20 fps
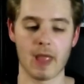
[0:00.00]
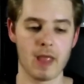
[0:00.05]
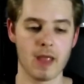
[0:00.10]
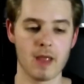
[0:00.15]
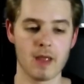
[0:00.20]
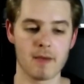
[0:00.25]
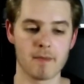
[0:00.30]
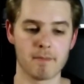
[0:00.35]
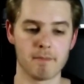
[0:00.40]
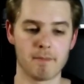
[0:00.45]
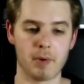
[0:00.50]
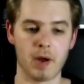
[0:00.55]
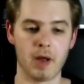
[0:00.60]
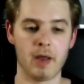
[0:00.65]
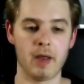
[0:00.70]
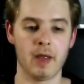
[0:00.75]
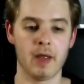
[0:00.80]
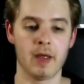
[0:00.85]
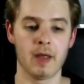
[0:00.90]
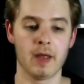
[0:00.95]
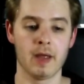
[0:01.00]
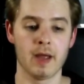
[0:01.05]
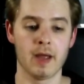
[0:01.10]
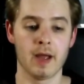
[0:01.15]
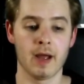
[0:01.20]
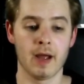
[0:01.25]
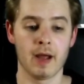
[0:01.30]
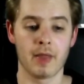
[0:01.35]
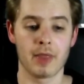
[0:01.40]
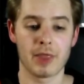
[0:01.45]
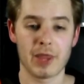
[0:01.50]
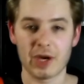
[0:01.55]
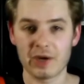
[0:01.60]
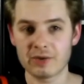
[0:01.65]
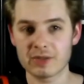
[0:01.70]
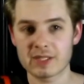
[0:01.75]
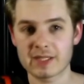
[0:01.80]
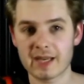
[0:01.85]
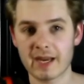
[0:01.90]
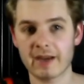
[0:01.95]
But
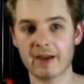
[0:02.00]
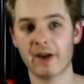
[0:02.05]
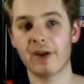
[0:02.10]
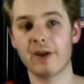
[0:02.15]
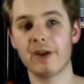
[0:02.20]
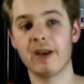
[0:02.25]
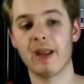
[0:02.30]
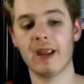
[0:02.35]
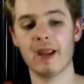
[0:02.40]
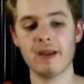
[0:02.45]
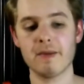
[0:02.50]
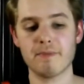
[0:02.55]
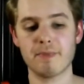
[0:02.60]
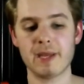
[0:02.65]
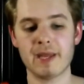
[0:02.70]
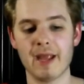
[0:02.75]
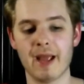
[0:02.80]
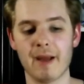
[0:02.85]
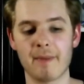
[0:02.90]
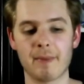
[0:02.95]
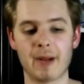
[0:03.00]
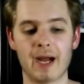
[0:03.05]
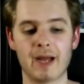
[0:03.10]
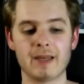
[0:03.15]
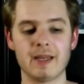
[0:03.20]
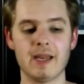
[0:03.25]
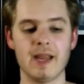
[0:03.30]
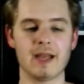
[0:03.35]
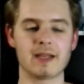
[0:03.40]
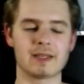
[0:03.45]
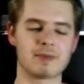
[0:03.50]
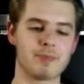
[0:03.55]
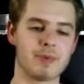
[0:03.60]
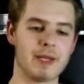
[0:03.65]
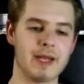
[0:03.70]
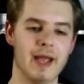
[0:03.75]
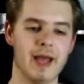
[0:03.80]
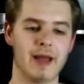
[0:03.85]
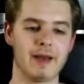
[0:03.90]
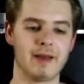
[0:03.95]
Thursday night, 8 p.m. on
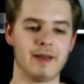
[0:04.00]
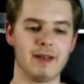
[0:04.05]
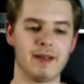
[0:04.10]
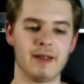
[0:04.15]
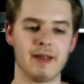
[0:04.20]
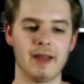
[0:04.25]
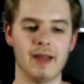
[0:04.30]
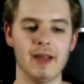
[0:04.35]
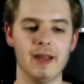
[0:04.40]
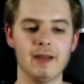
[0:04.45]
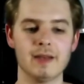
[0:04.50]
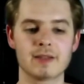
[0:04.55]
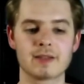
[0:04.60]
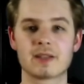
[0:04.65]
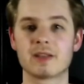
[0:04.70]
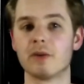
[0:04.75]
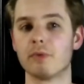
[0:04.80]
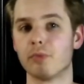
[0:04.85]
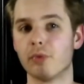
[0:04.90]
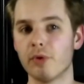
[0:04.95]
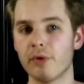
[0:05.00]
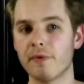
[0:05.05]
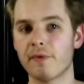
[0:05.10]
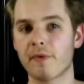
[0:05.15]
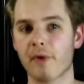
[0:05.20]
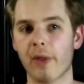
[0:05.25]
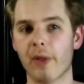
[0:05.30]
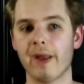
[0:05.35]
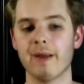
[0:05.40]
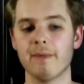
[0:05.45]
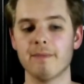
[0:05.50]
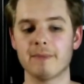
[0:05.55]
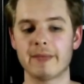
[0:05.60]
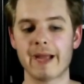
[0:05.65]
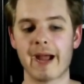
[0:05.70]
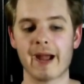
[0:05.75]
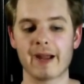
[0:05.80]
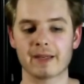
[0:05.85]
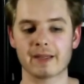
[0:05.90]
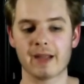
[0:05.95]
ESPN, it is the
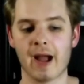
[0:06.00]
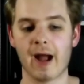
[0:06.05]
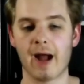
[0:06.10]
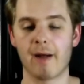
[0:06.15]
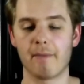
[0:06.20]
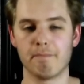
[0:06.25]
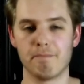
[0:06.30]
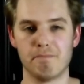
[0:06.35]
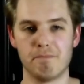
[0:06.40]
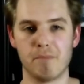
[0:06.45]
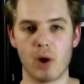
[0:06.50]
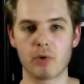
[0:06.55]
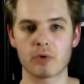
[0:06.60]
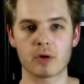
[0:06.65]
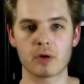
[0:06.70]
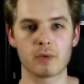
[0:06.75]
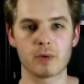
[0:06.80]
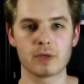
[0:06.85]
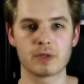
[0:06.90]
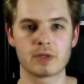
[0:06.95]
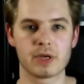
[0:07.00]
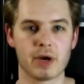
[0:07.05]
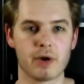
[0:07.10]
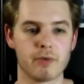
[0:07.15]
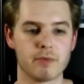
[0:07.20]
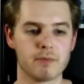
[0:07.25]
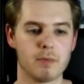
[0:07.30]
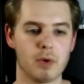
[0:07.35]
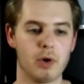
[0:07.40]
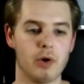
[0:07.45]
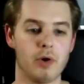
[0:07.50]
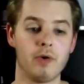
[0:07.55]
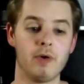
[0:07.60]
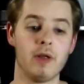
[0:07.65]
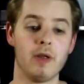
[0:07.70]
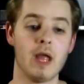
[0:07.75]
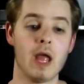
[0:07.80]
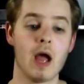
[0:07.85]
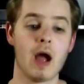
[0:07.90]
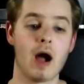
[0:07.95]
roofclaim.com Boca Raton Bowl,
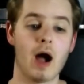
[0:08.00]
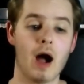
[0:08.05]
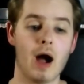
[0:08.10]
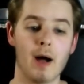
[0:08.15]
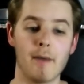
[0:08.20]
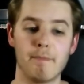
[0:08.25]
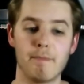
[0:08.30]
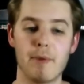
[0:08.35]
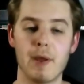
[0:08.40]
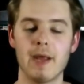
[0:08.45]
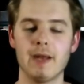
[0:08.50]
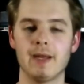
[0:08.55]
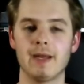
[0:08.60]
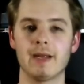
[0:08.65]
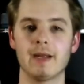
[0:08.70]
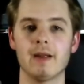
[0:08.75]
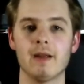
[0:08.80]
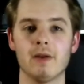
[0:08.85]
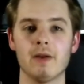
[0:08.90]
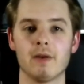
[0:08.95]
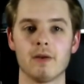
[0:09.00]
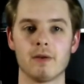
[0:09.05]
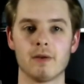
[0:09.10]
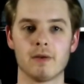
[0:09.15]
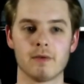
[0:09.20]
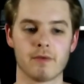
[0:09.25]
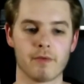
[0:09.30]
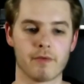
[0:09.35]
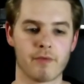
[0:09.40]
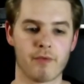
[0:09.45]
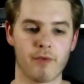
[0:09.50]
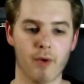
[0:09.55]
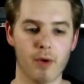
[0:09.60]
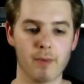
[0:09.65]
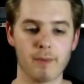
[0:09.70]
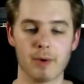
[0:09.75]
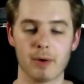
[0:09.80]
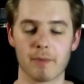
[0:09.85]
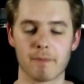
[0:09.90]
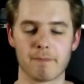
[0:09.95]
pitting
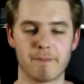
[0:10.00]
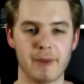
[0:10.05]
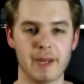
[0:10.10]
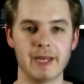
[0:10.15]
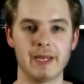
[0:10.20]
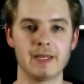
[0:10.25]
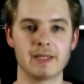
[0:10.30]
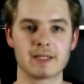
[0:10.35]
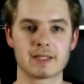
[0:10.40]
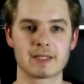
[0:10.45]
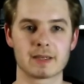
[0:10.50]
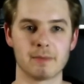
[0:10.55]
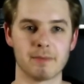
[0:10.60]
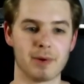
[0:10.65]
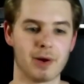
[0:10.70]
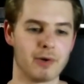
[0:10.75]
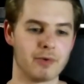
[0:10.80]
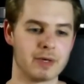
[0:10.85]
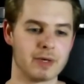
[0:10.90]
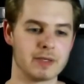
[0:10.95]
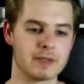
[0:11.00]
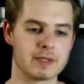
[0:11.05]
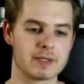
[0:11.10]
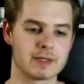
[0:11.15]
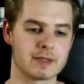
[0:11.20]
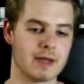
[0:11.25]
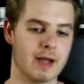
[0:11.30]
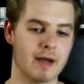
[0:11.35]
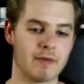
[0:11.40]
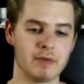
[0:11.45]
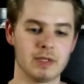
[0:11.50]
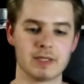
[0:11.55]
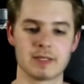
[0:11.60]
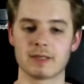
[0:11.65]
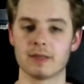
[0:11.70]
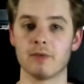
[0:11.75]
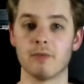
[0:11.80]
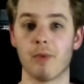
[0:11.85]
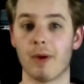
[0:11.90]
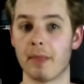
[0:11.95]
former Big East opponents, obviously
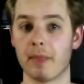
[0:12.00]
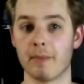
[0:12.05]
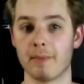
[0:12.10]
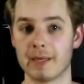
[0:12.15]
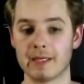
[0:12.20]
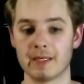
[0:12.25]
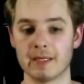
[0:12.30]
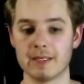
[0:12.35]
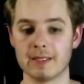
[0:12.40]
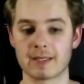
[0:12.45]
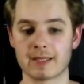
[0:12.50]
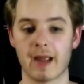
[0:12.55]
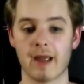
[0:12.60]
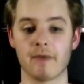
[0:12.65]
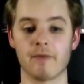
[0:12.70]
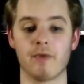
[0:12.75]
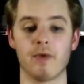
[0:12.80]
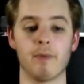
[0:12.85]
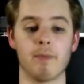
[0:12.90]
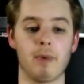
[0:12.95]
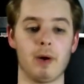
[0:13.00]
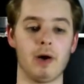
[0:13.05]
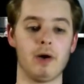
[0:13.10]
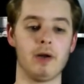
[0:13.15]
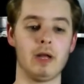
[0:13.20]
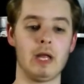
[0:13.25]
when the Big East had football.